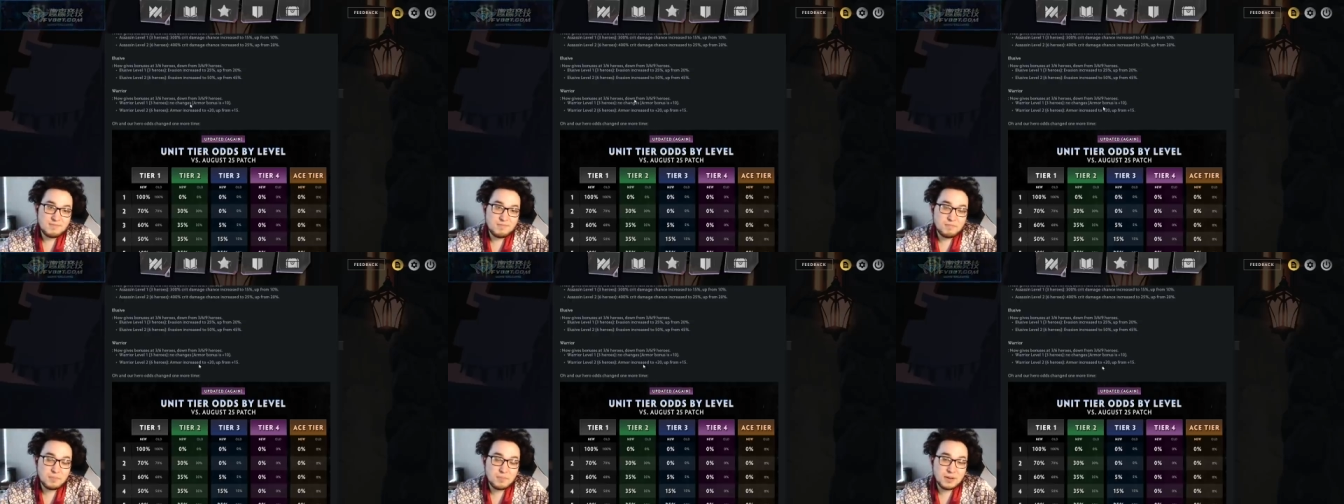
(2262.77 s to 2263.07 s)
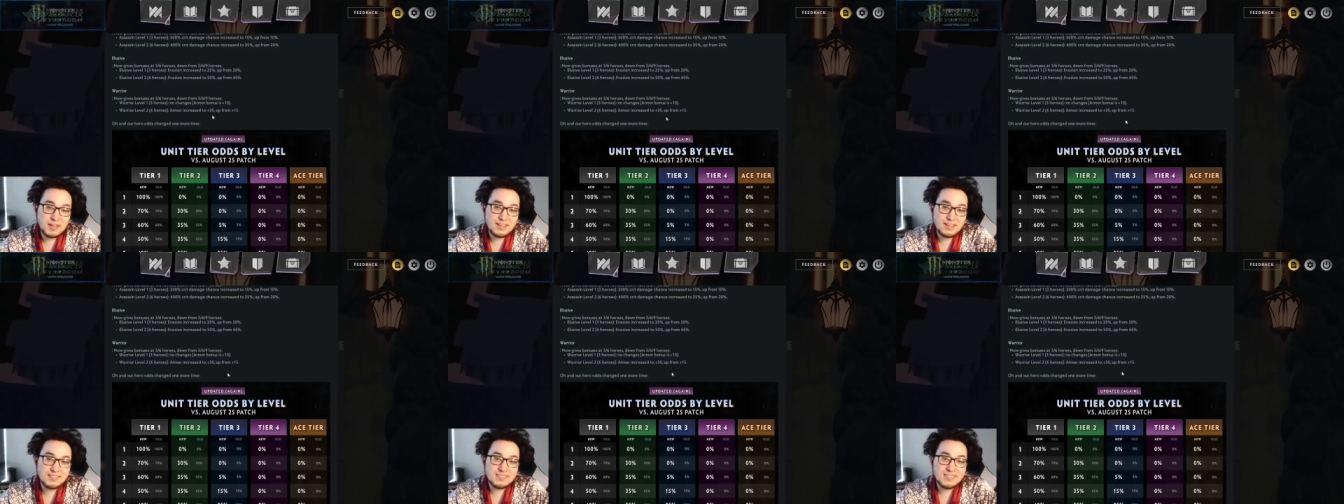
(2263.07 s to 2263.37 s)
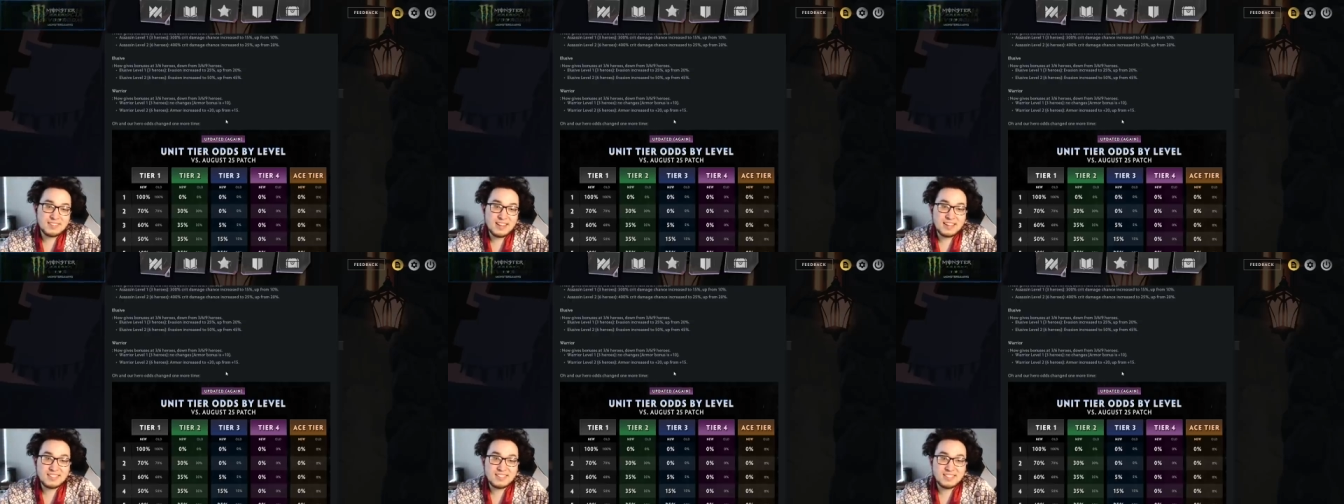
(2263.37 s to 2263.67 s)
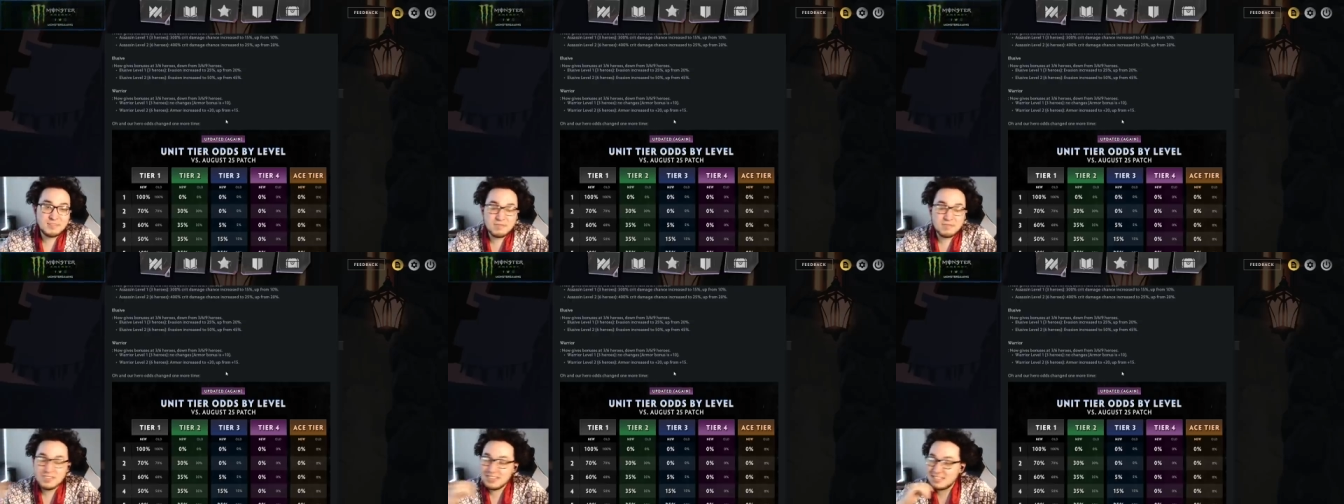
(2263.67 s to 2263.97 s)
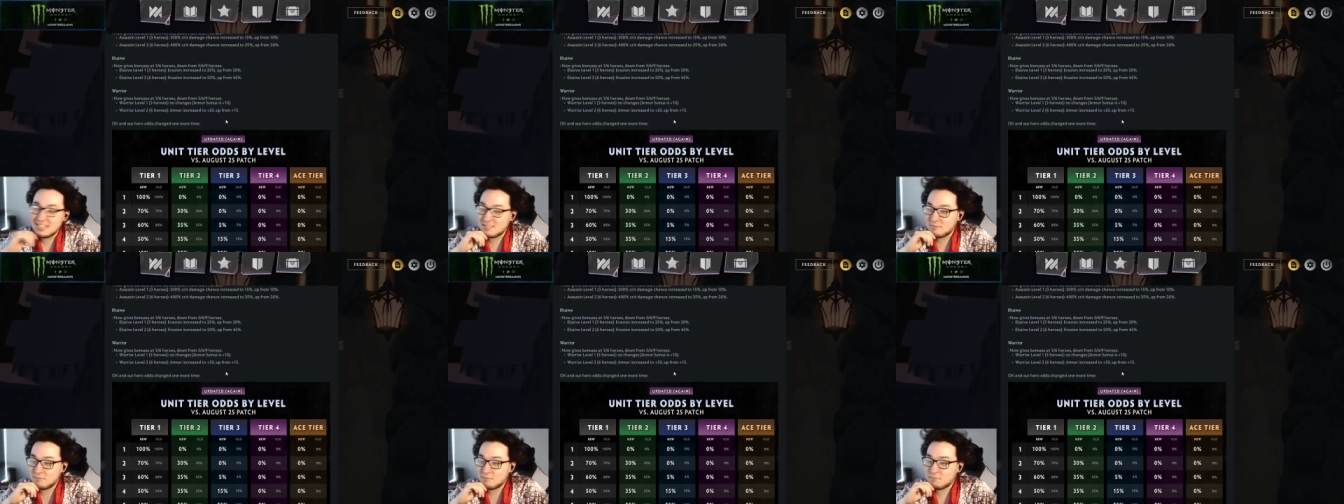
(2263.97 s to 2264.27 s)
But it's something
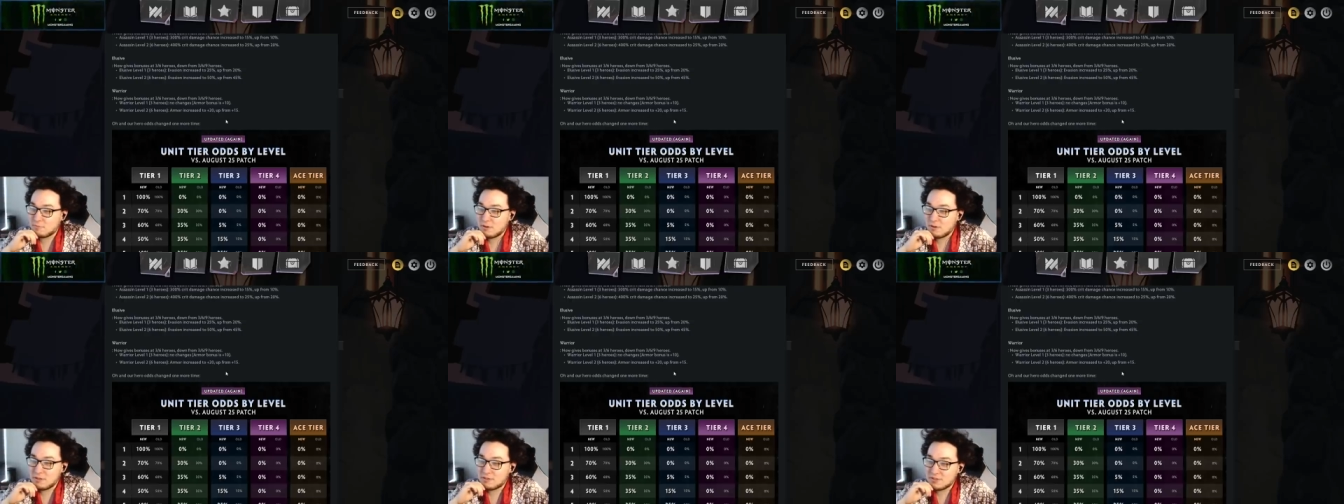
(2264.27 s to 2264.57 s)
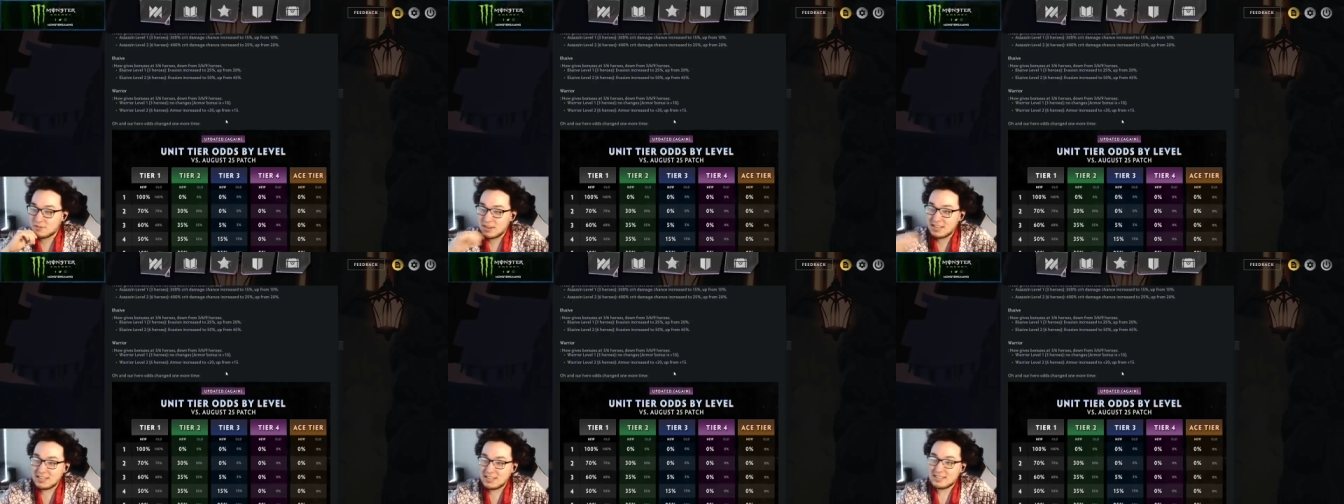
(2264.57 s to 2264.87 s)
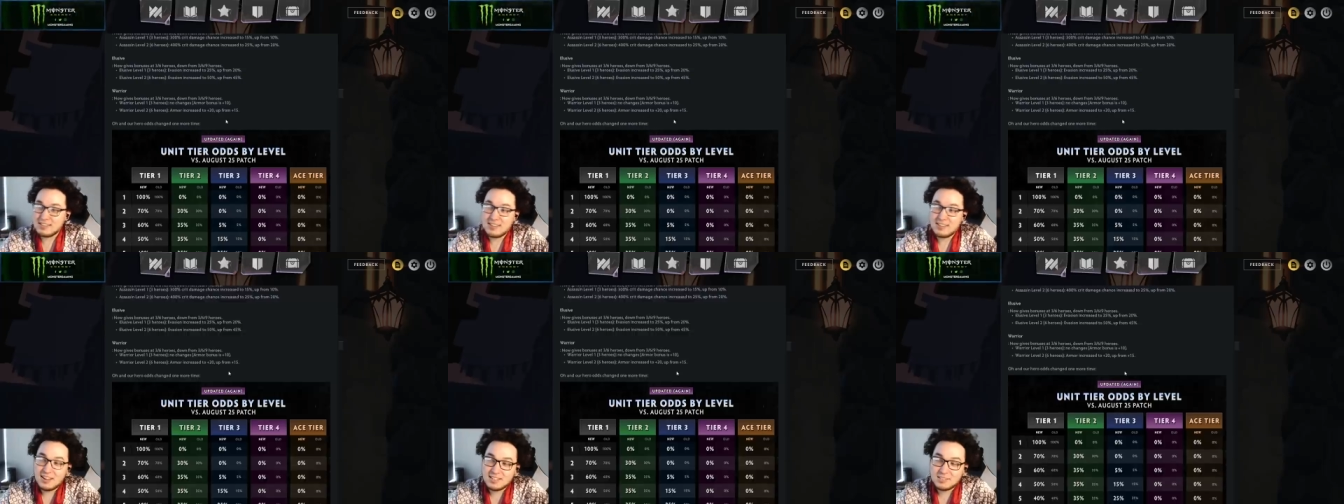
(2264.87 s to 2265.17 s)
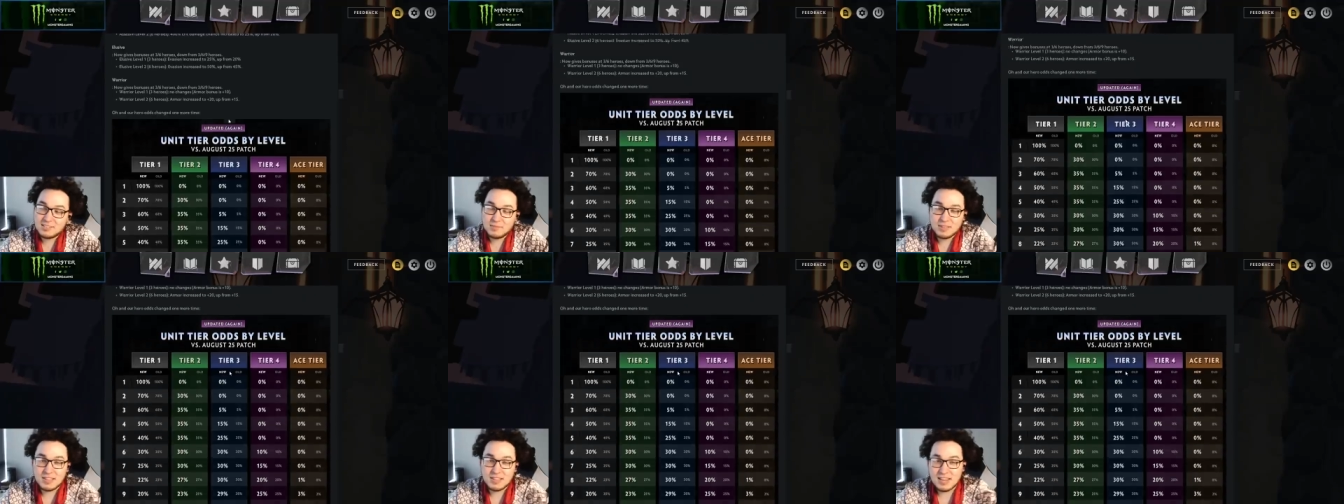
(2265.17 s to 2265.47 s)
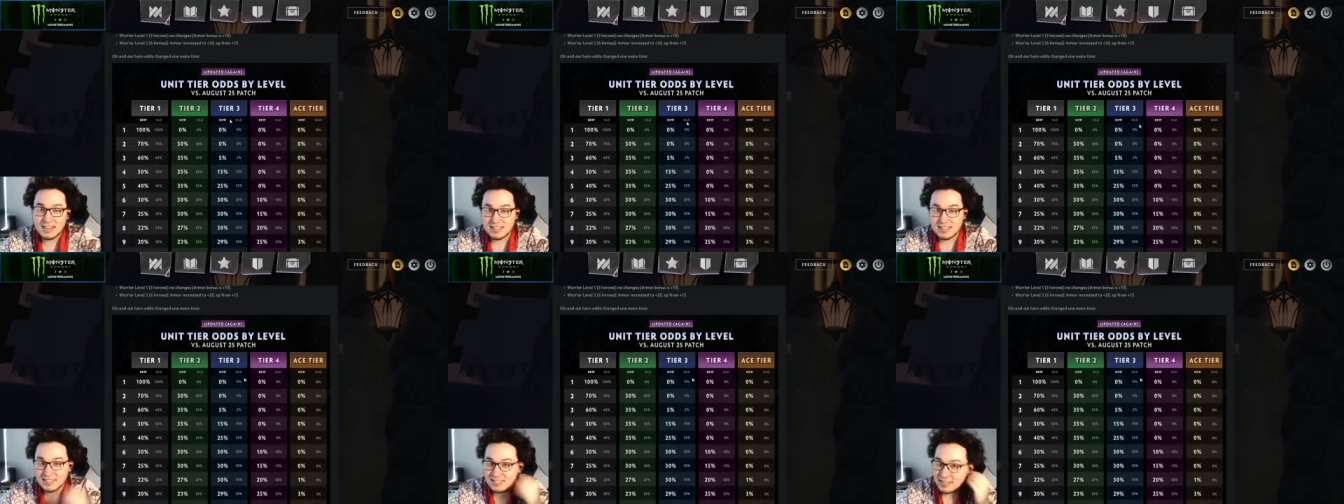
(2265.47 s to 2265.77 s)
that's worth trying. It's something that I
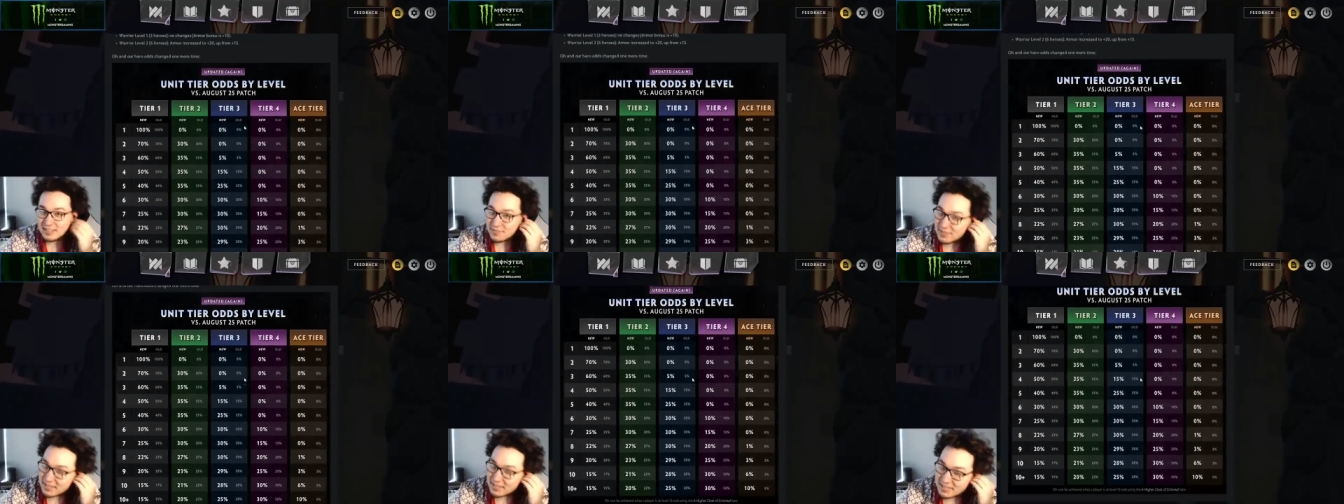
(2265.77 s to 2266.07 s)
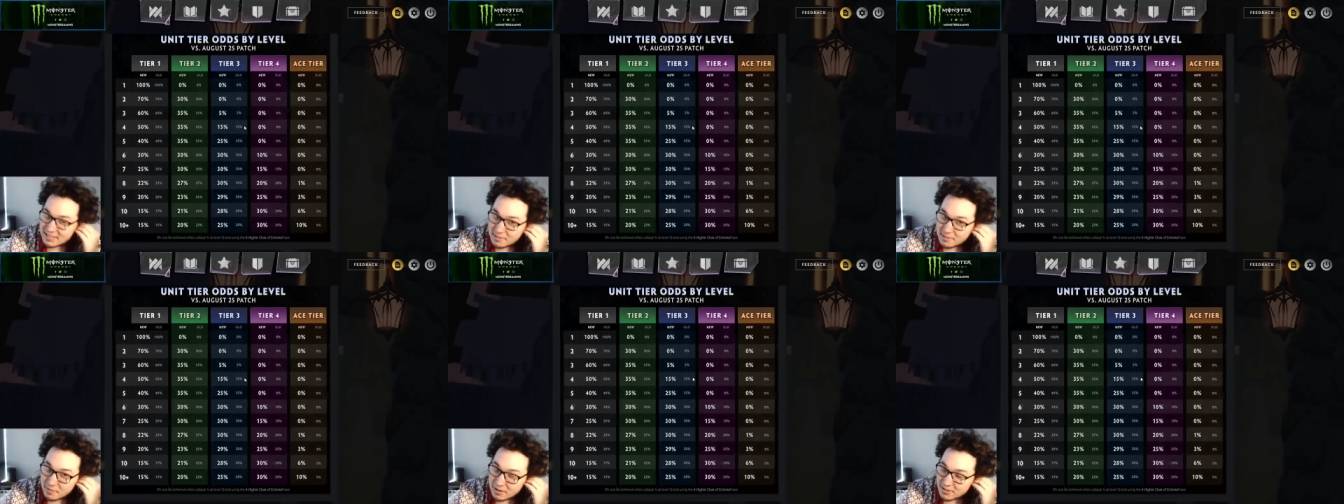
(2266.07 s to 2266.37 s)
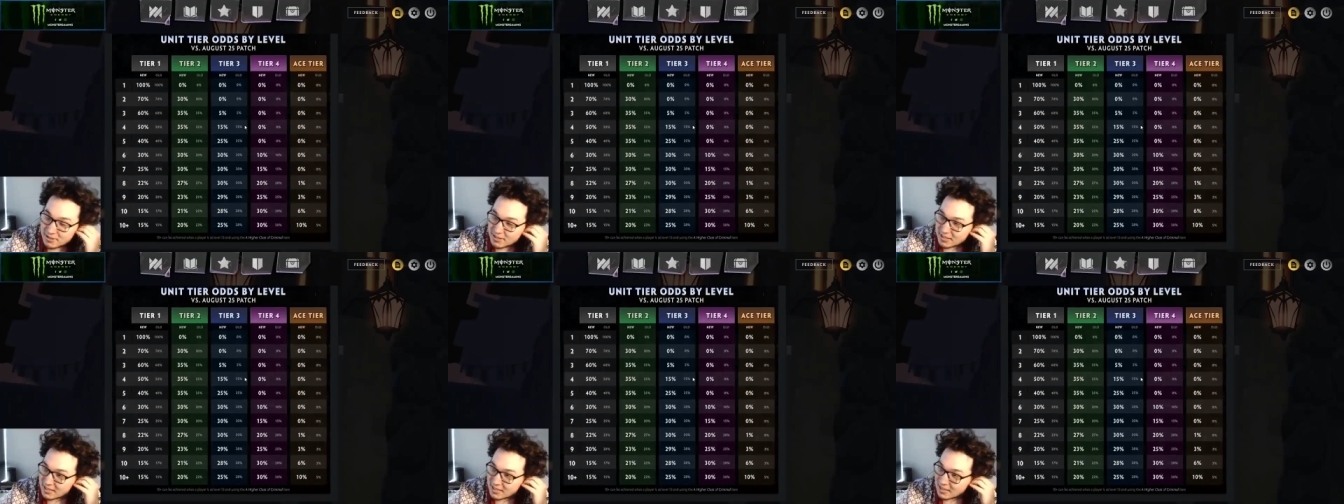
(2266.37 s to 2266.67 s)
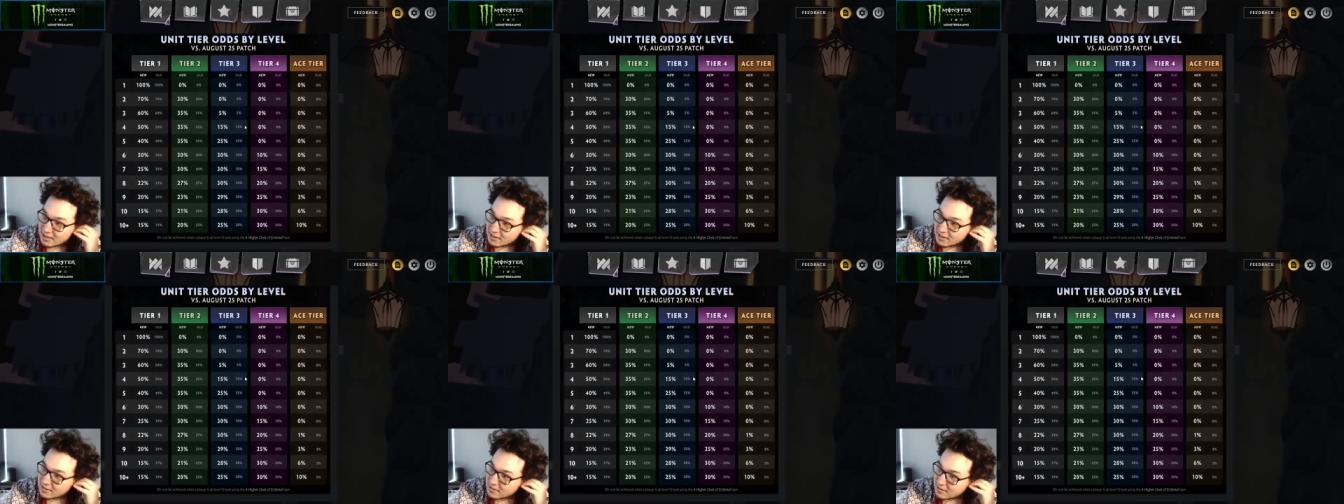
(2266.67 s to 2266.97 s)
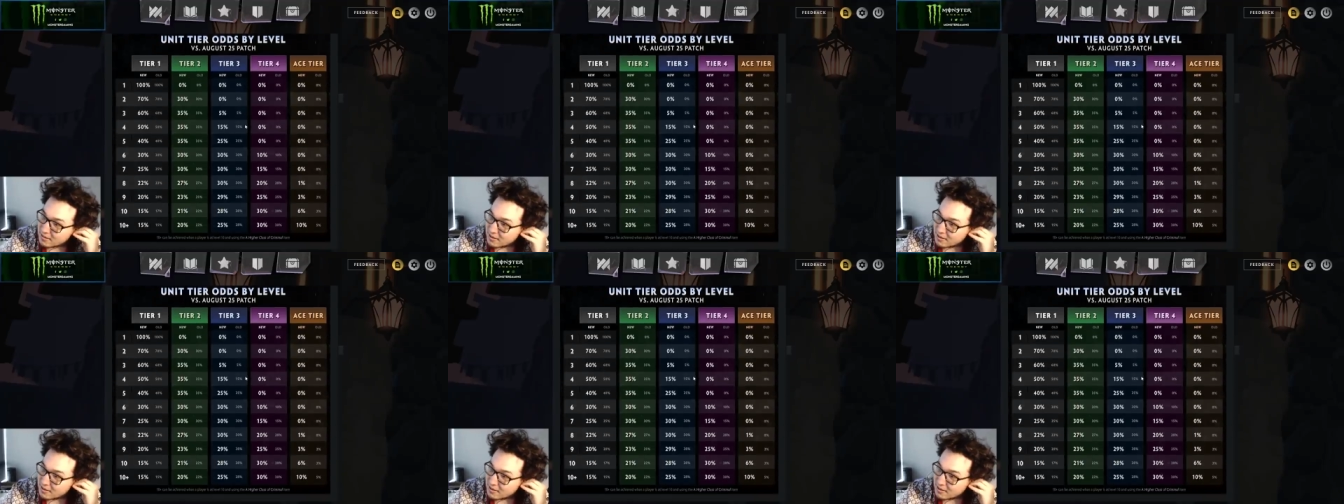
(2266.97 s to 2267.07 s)
could definitely see about checking out.